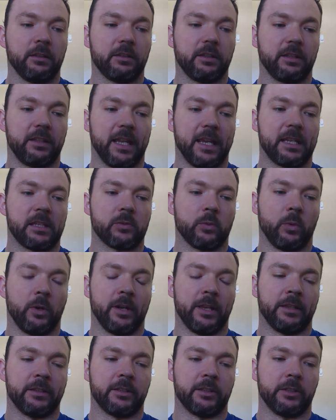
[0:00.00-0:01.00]
to days
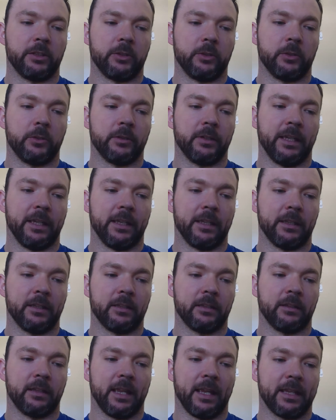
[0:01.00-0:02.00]
one and two
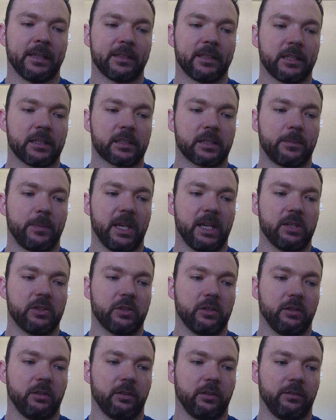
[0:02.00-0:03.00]
in
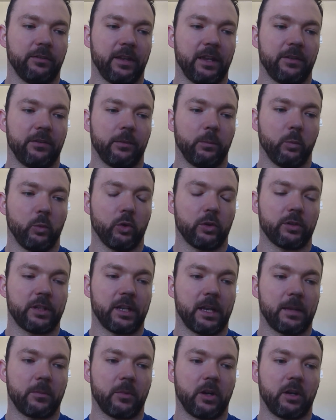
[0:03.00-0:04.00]
anticipation of having more
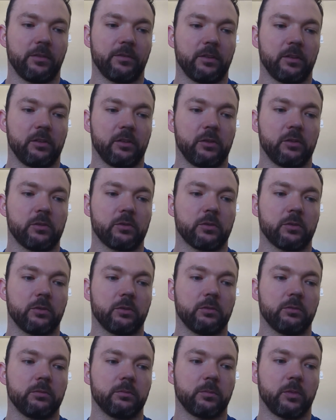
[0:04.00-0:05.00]
time off than
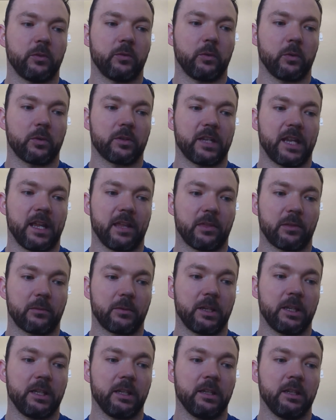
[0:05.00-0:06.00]
usual before day
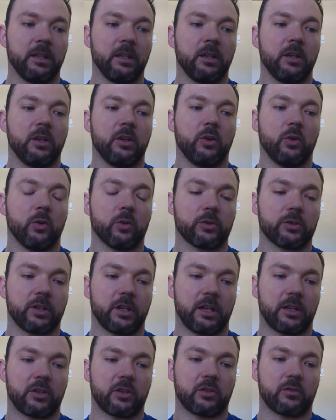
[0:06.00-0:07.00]
three? Or
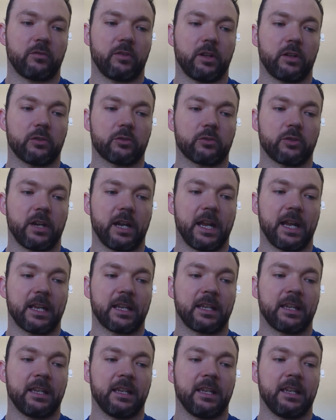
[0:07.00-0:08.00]
should I just follow
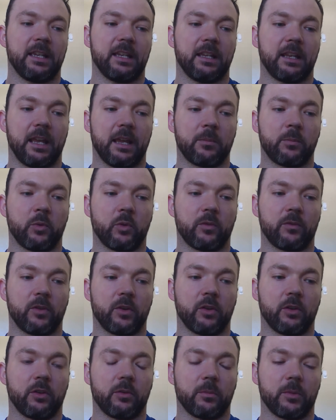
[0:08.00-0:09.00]
track and add more
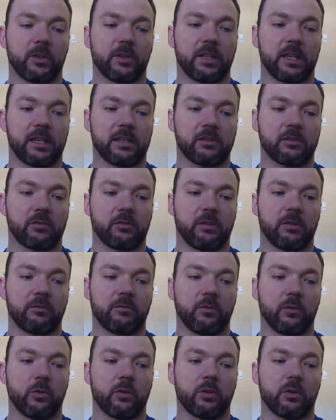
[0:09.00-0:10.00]
volume on days three
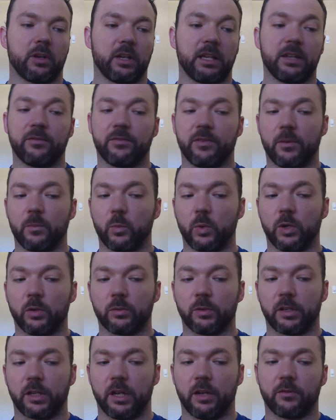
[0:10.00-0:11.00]
and four if I'm well
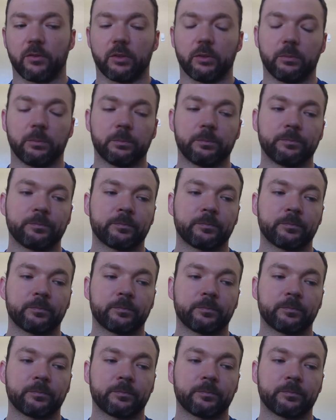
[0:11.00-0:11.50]
recovered?